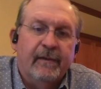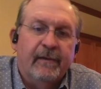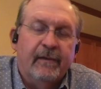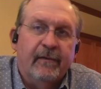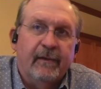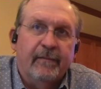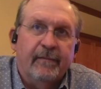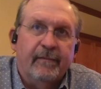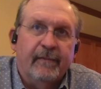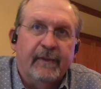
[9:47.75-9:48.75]
you know,
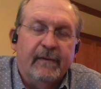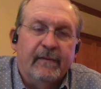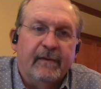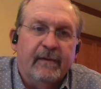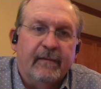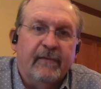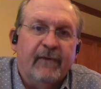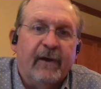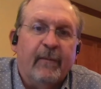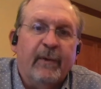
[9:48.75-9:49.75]
the
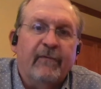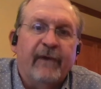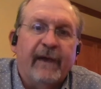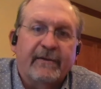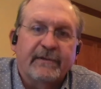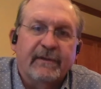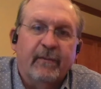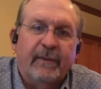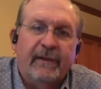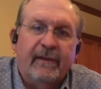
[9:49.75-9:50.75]
environmental factors
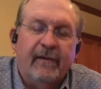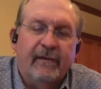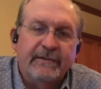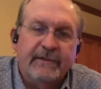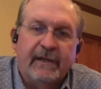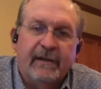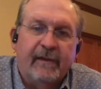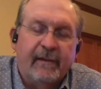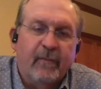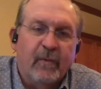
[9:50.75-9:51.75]
that will be there in a
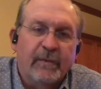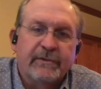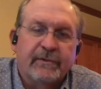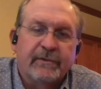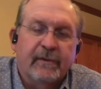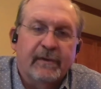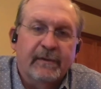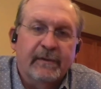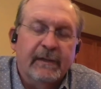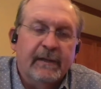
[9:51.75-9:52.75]
jail, like moisture
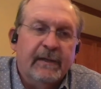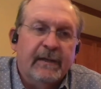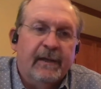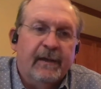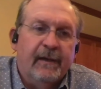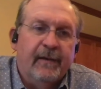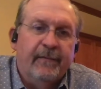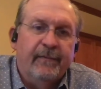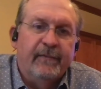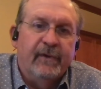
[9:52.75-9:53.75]
and
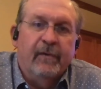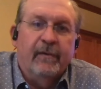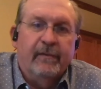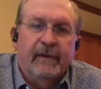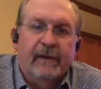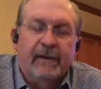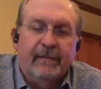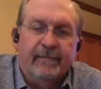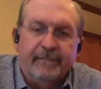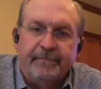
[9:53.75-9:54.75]
dirt
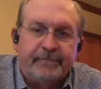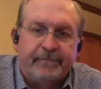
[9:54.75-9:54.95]
and,